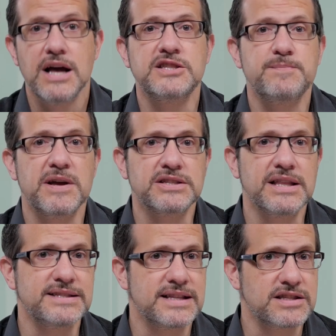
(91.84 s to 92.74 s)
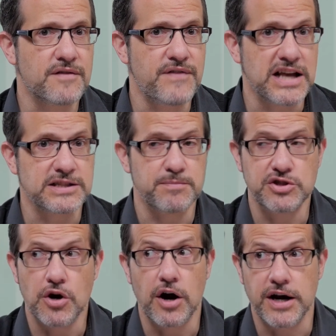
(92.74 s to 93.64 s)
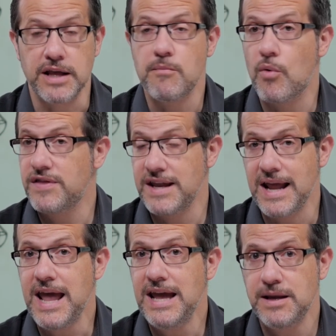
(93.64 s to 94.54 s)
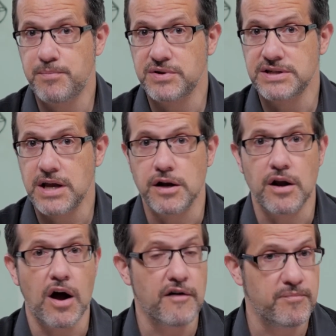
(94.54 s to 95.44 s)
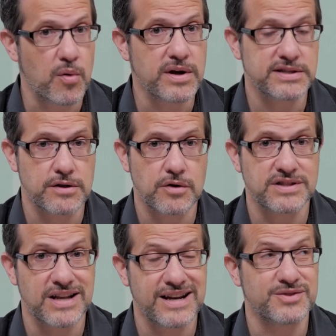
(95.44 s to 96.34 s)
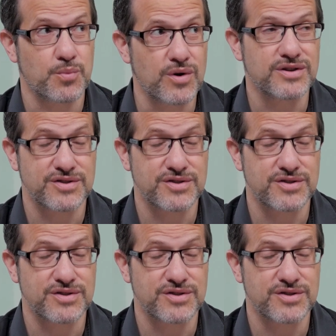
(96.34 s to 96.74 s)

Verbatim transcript: especially since the vast majority, more than 80%, of boys in those studies were